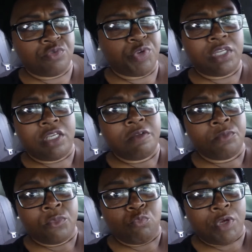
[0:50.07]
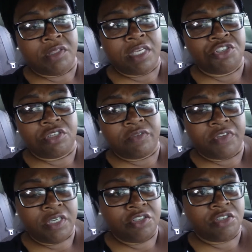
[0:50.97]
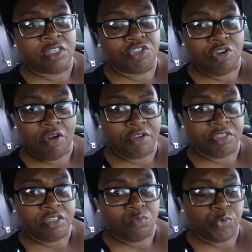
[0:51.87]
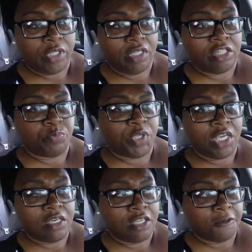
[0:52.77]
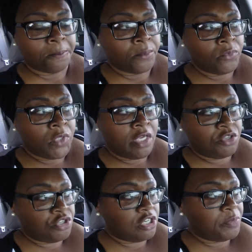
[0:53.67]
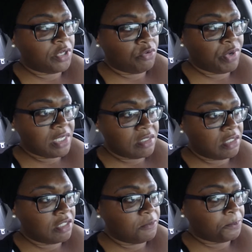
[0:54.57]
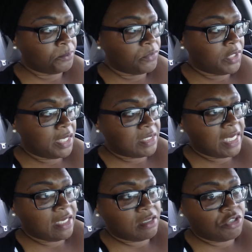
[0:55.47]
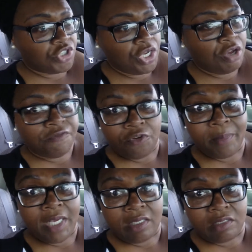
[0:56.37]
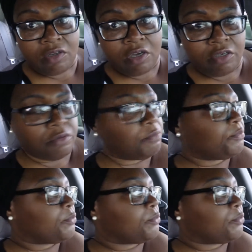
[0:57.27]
really what they should have initially charged him with in the beginning. He should have been arrested and taken to jail for manslaughter.